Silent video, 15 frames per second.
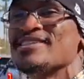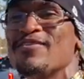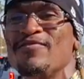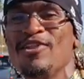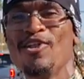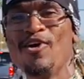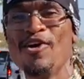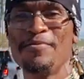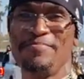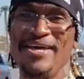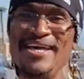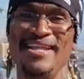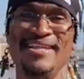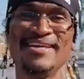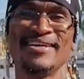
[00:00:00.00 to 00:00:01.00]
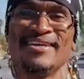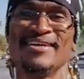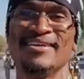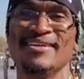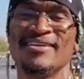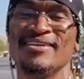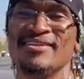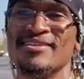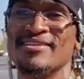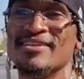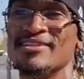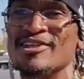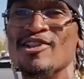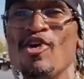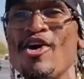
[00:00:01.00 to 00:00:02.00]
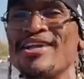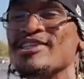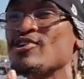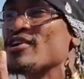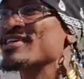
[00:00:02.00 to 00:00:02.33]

is of the Lord, man. The Lord is